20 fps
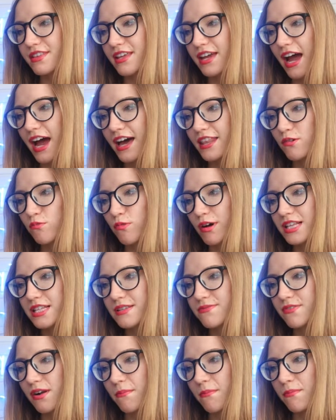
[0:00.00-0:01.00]
the other ones
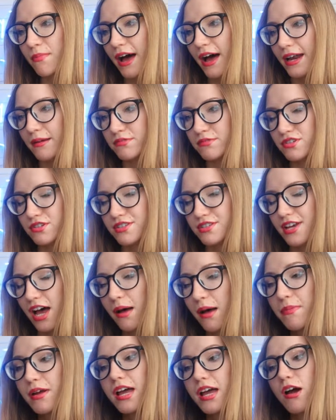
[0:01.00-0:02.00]
from bottom to
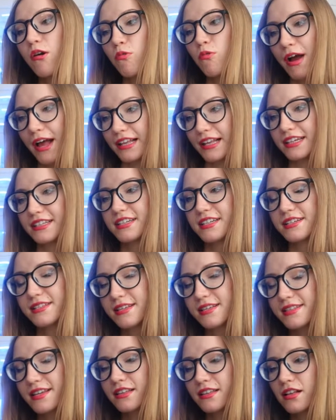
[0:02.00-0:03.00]
top, well, it is a
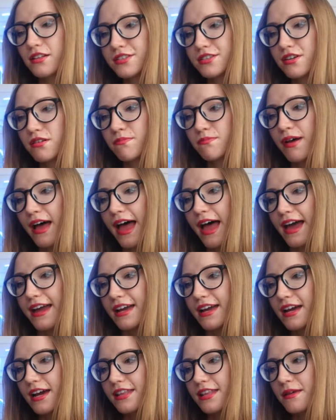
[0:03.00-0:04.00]
signal to
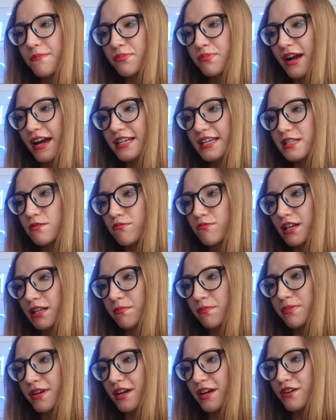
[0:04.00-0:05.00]
buy. The price will
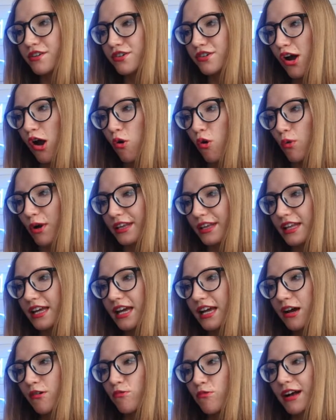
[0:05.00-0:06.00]
be growing.
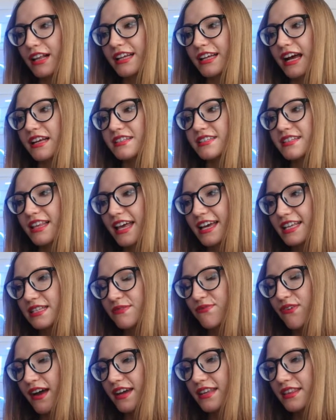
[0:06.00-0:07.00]
Well guys, let's
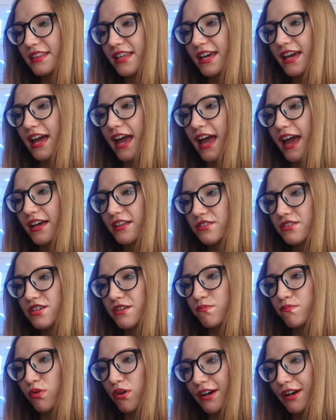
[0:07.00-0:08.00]
find the entry
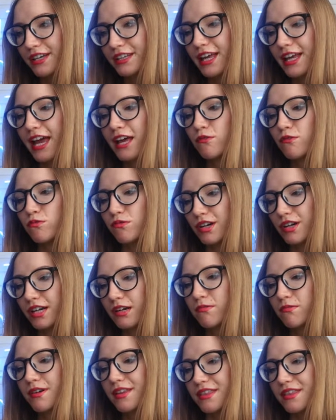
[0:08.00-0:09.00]
point and
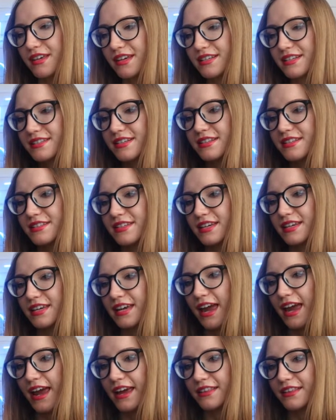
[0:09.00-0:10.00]
work with this
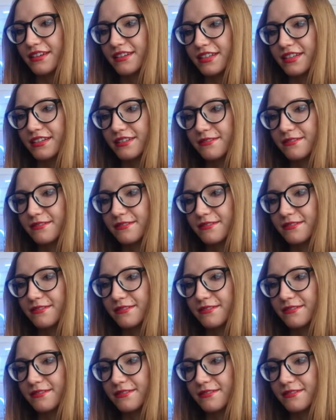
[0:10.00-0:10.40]
indicator.